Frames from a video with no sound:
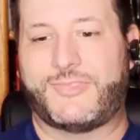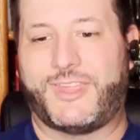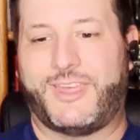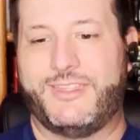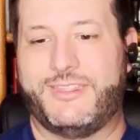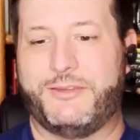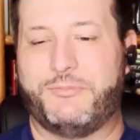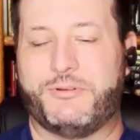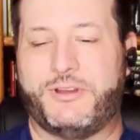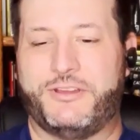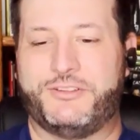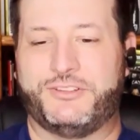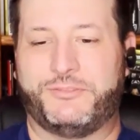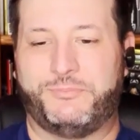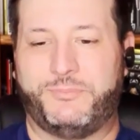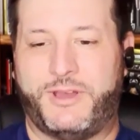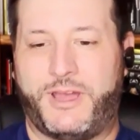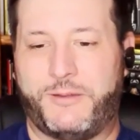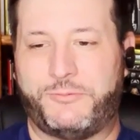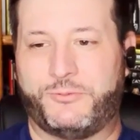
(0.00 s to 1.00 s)
They probably
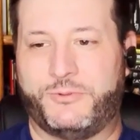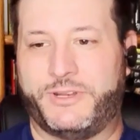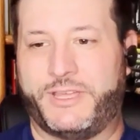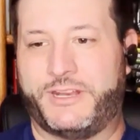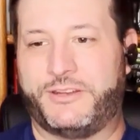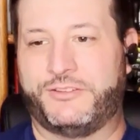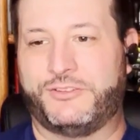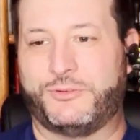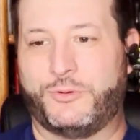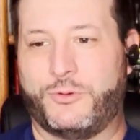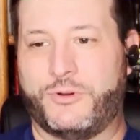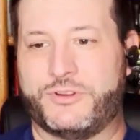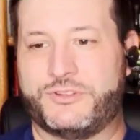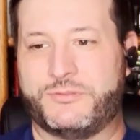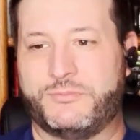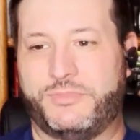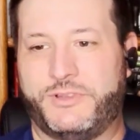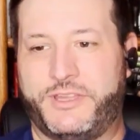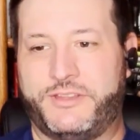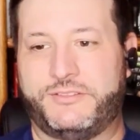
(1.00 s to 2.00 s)
just popped one out of storage
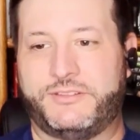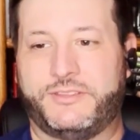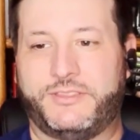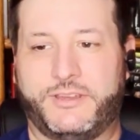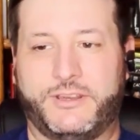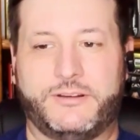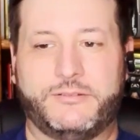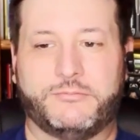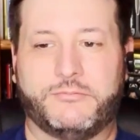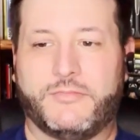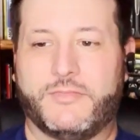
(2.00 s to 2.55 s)
and placed it there.